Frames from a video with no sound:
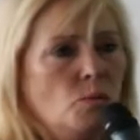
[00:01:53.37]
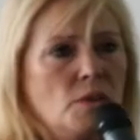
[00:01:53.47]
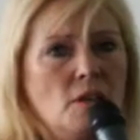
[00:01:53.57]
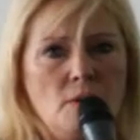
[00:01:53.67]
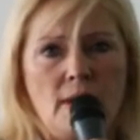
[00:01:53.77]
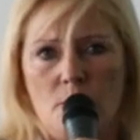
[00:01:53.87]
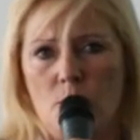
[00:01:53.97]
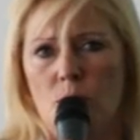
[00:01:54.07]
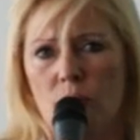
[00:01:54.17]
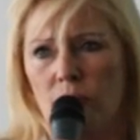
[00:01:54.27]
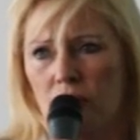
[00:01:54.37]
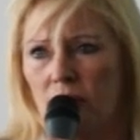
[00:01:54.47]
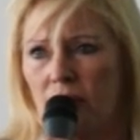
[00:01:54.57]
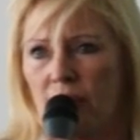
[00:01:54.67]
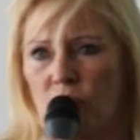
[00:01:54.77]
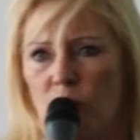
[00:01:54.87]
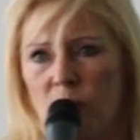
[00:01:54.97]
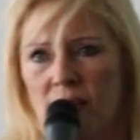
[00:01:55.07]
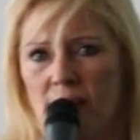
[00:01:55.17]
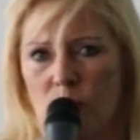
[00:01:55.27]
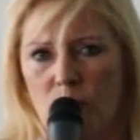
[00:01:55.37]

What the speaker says: would know how awful that treatment is.